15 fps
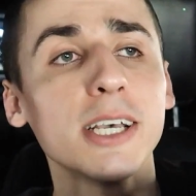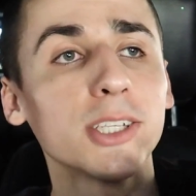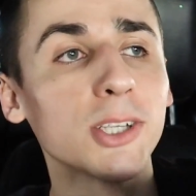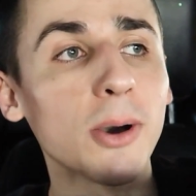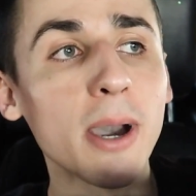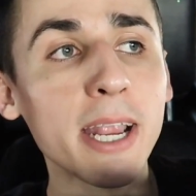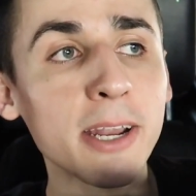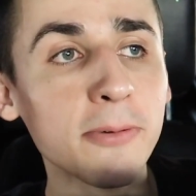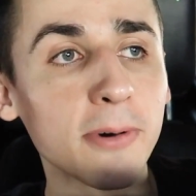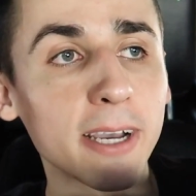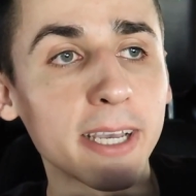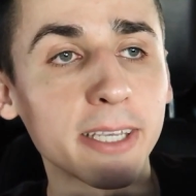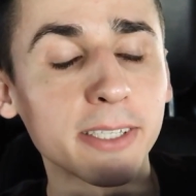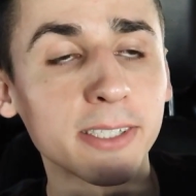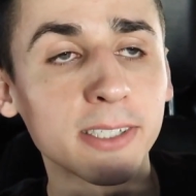So
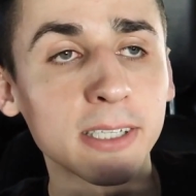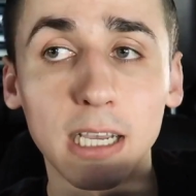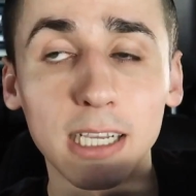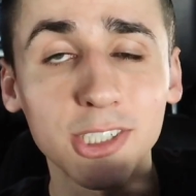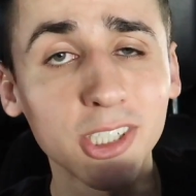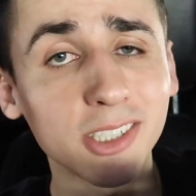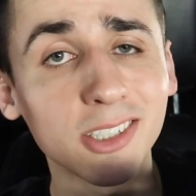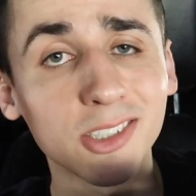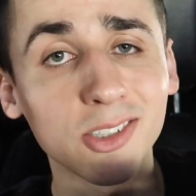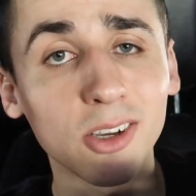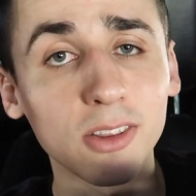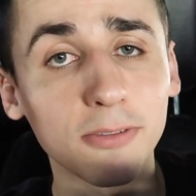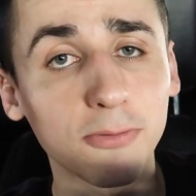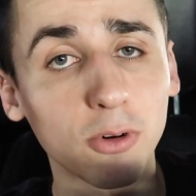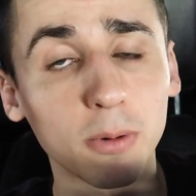anyways, I just
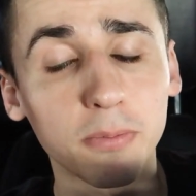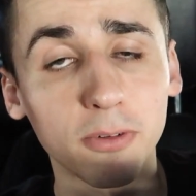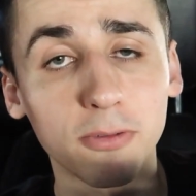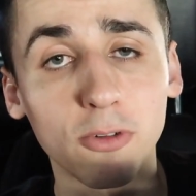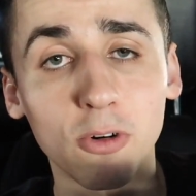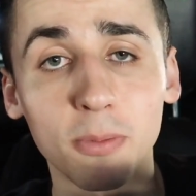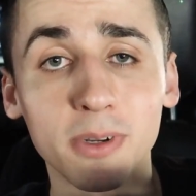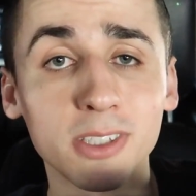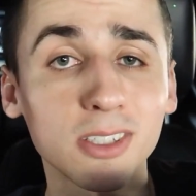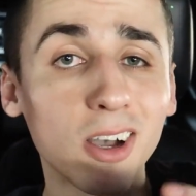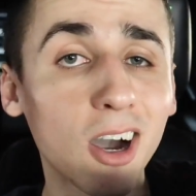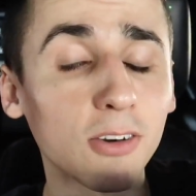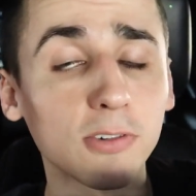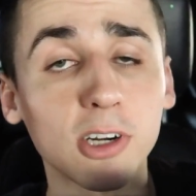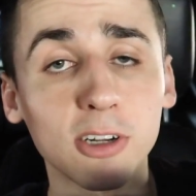installed the Ford Performance
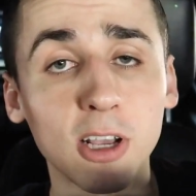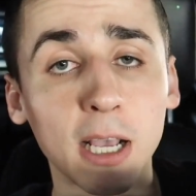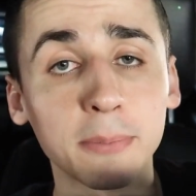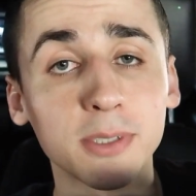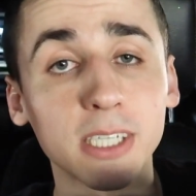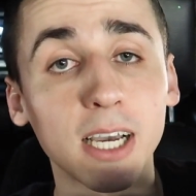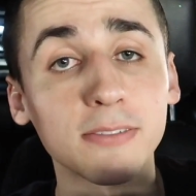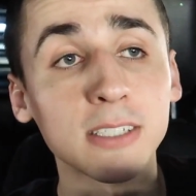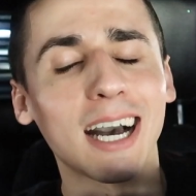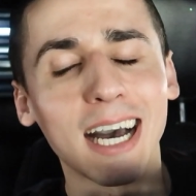hot rod camshafts.